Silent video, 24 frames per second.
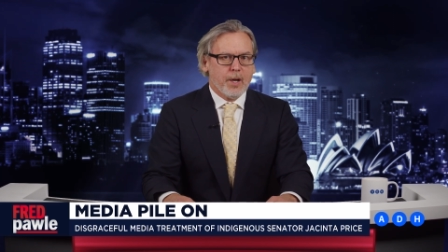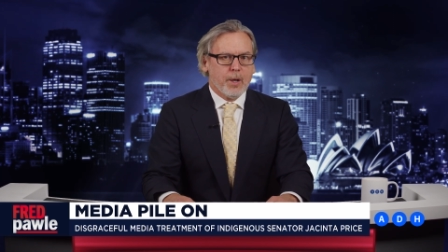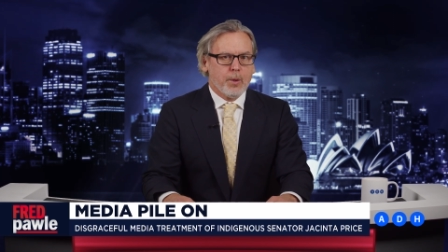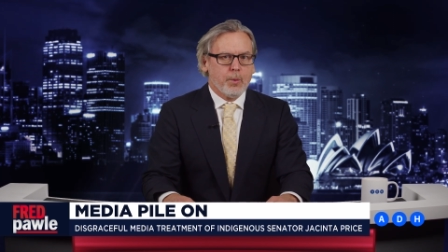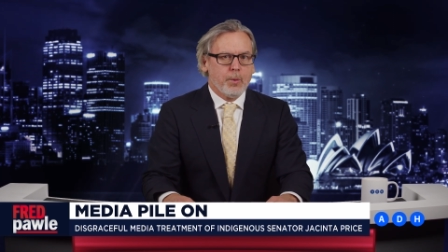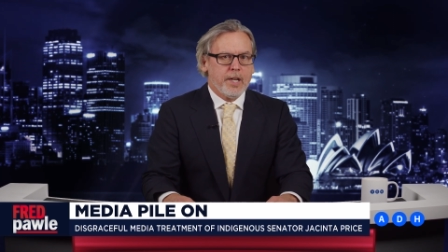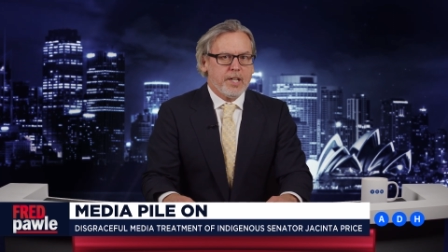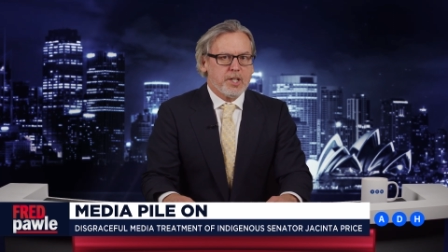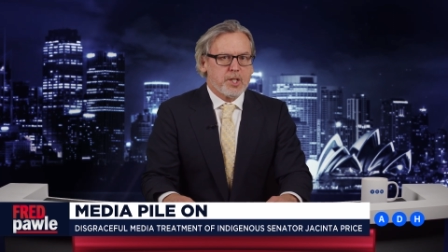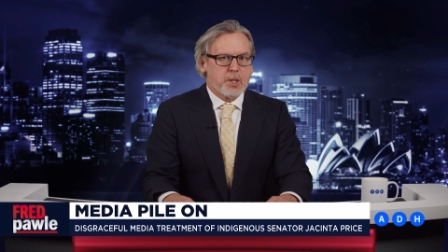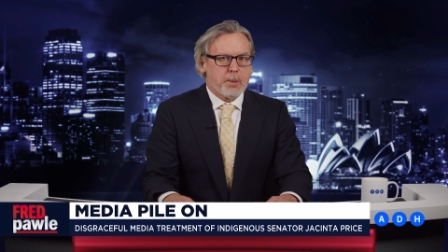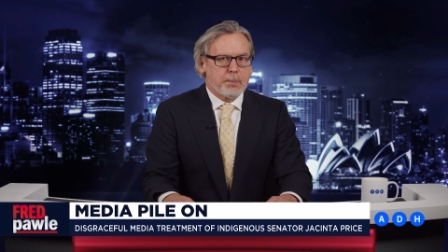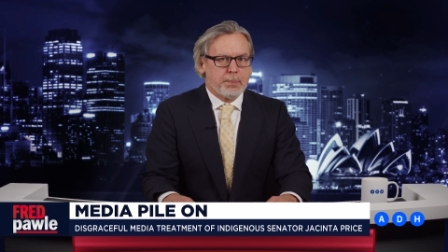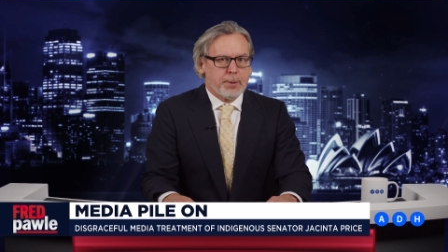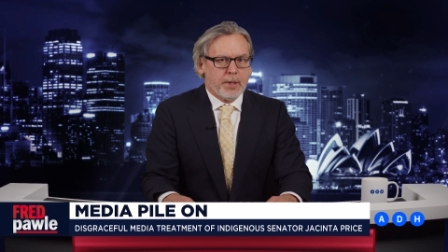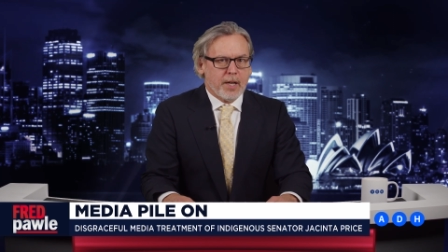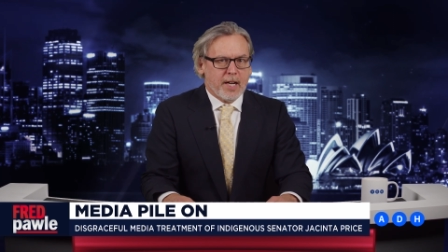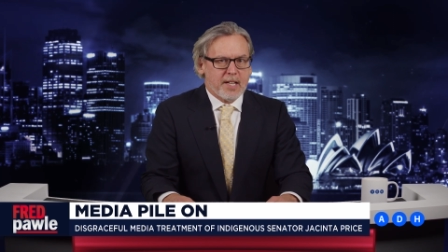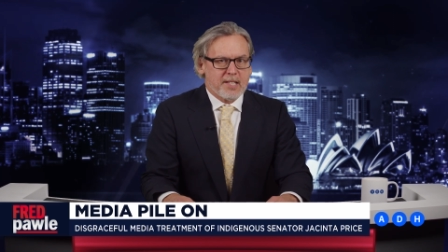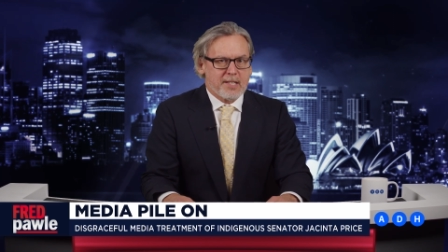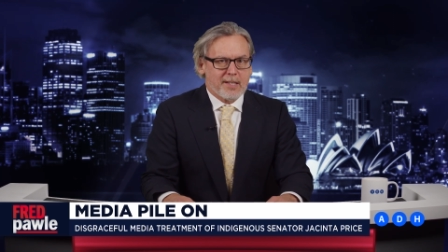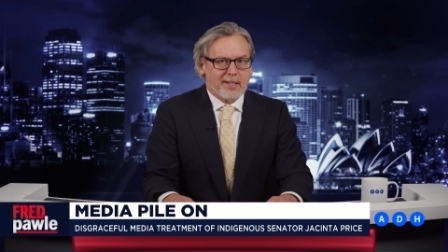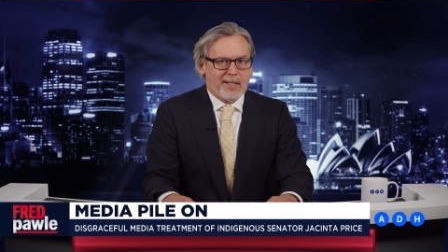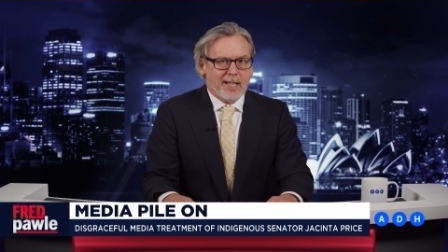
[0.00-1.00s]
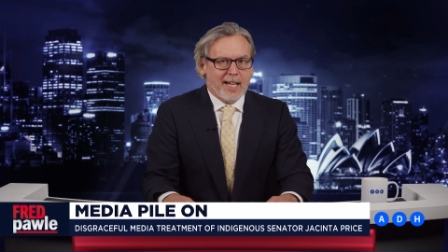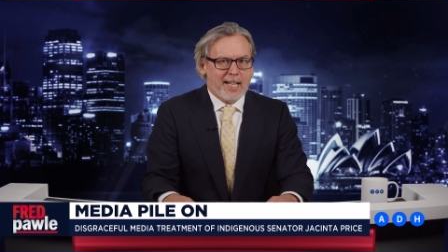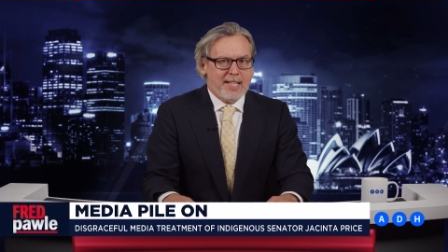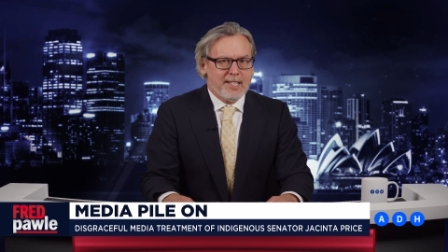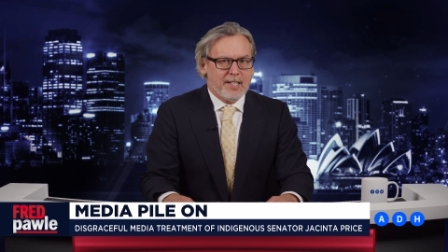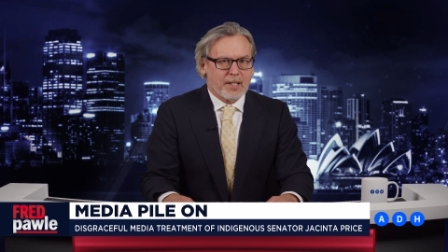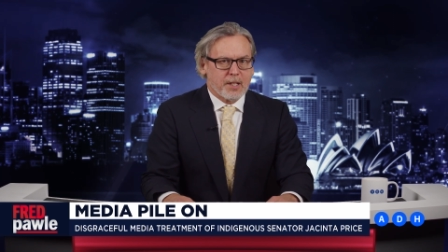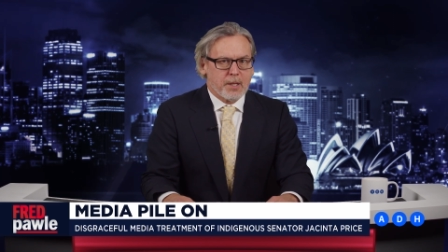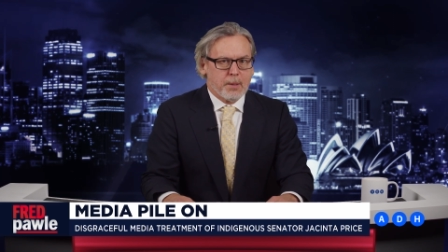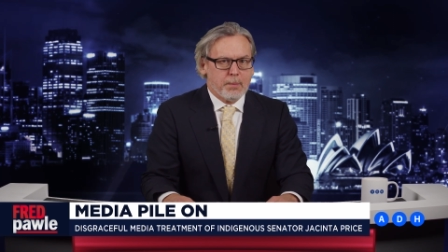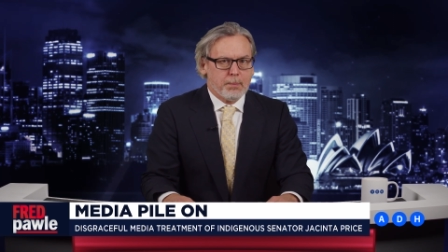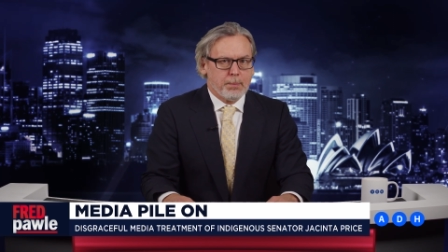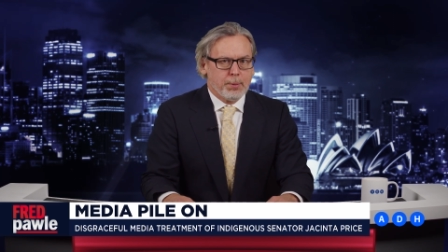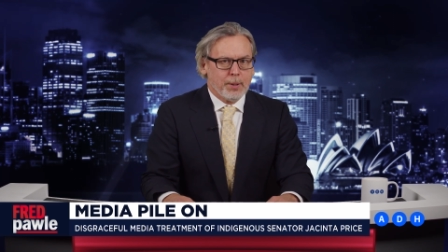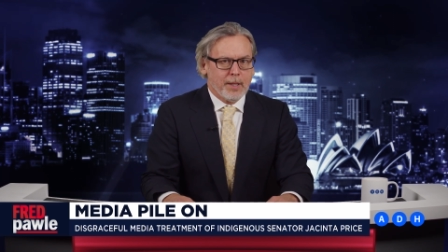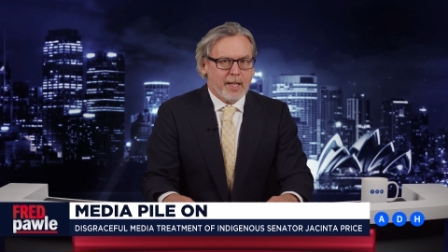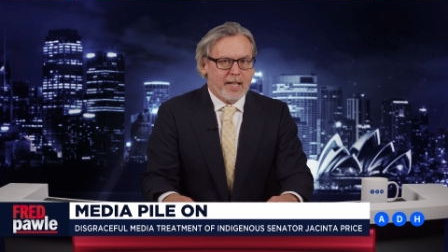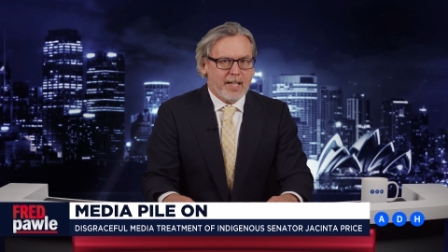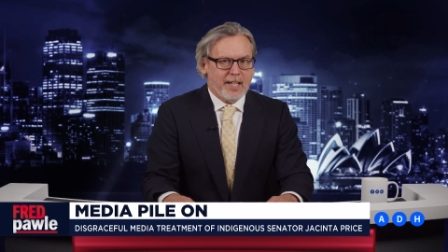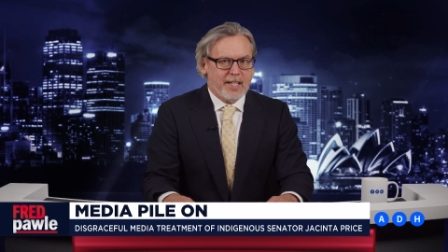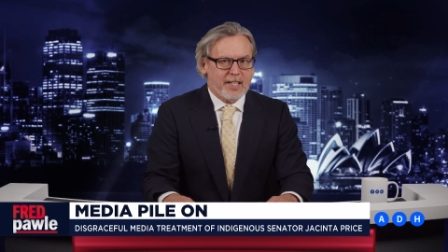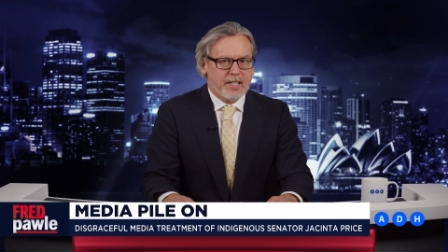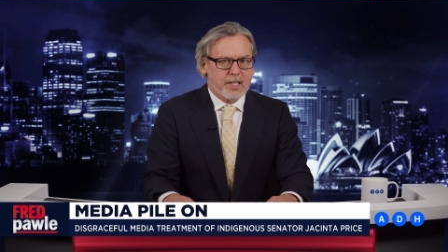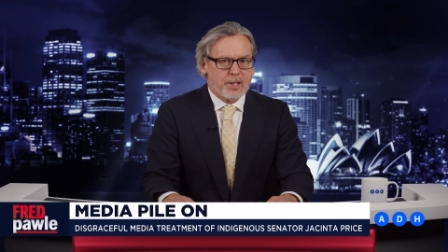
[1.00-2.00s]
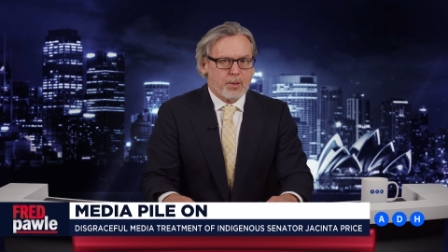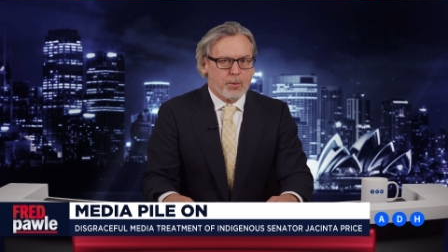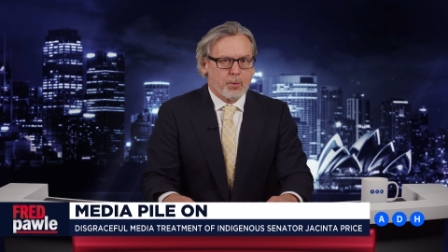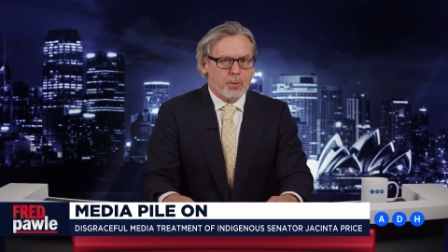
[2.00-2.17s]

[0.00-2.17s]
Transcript: which Price later complained